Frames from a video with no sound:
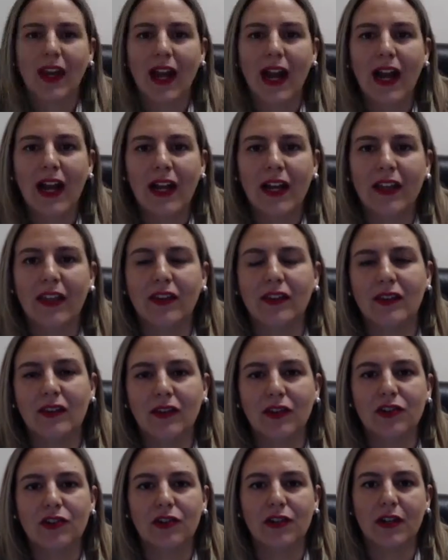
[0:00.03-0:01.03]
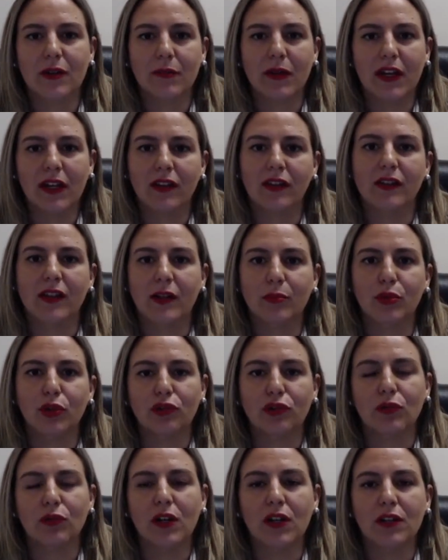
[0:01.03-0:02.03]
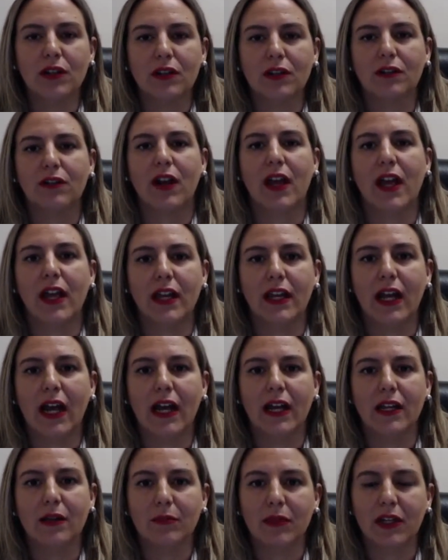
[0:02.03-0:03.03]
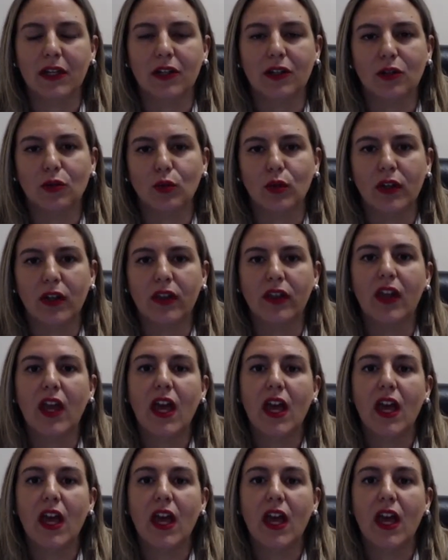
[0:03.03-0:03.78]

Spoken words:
Hi, this is attorney Marisa Portuando, and I am here with